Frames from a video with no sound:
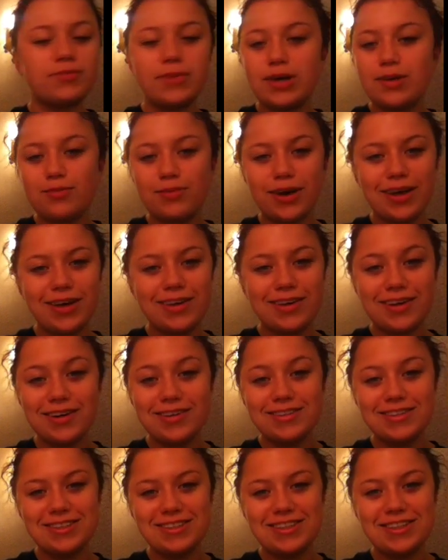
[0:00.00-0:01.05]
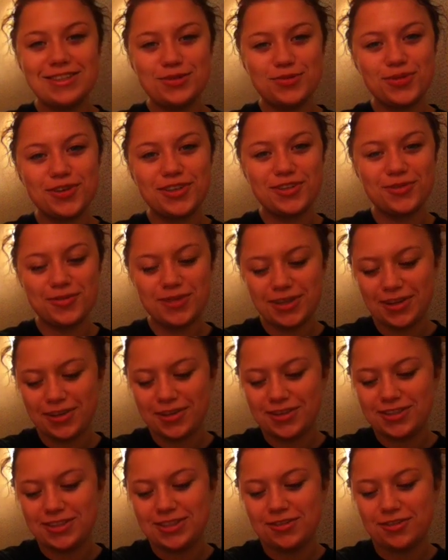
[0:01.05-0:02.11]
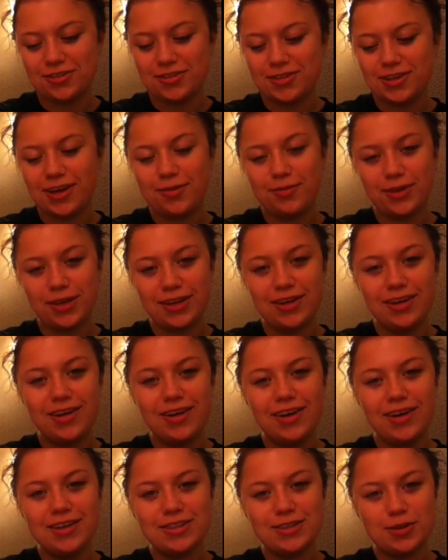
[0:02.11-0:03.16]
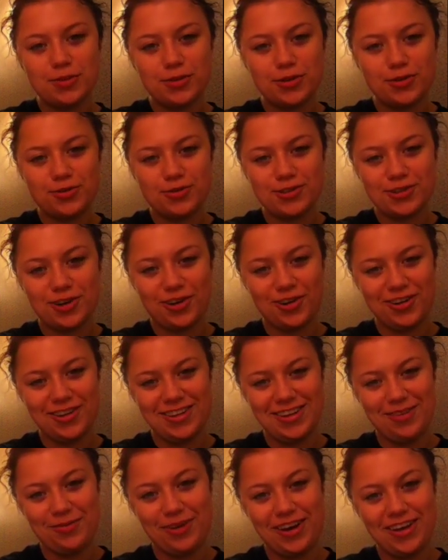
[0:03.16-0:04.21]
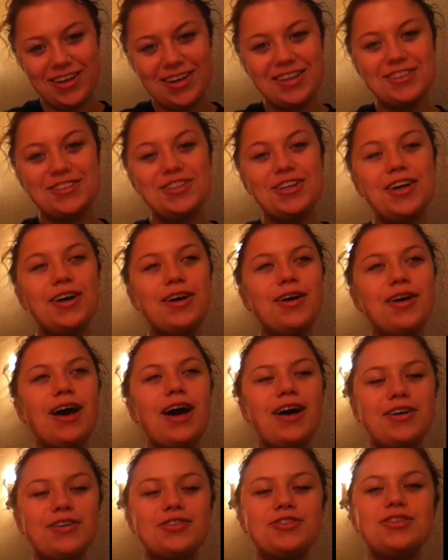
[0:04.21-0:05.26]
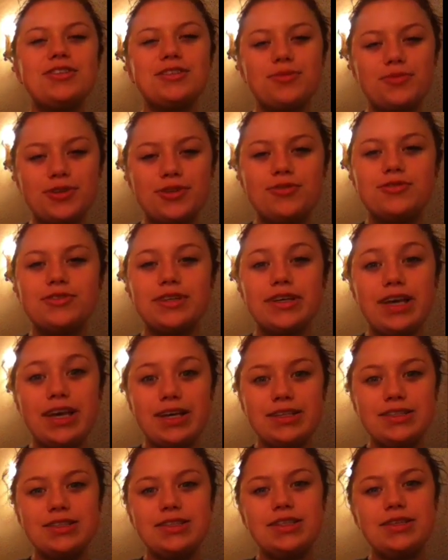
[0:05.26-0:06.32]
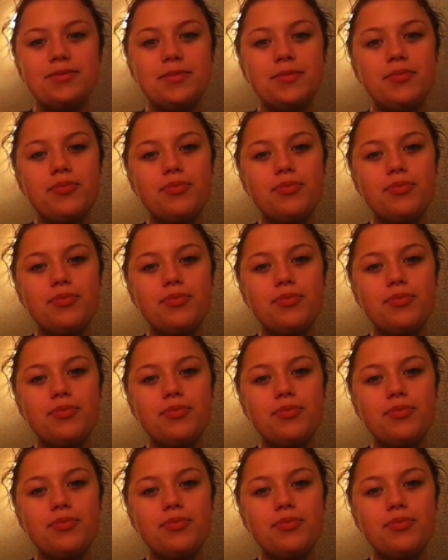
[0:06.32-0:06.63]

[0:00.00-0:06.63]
And by a young teenage boy, I don't mean a 13-year-old. I mean someone who's currently my age. Actually, someone who's, like, 18.